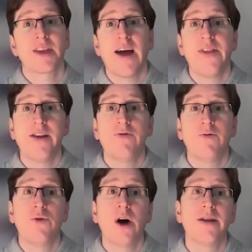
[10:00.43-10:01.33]
and then
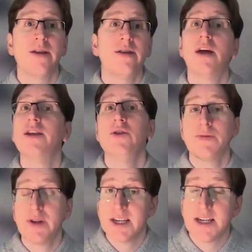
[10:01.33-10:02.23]
run a
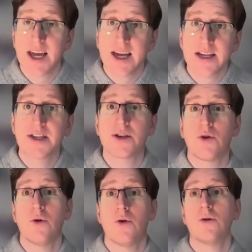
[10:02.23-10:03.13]
usability test
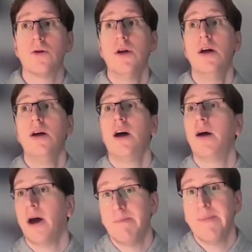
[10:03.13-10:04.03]
or
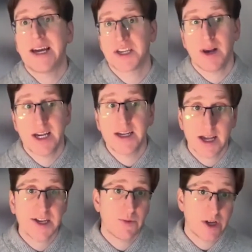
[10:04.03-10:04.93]
a mass
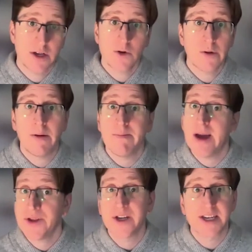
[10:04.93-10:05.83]
playtest. We could talk about
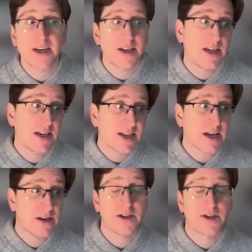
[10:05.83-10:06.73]
methods in a
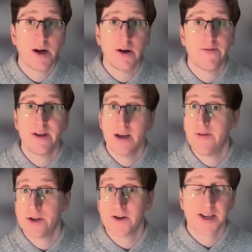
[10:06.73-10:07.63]
second as well, if
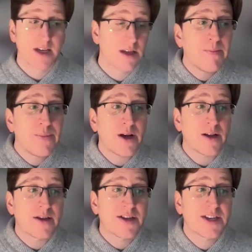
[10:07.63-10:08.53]
interesting.
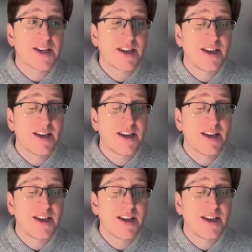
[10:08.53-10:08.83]
But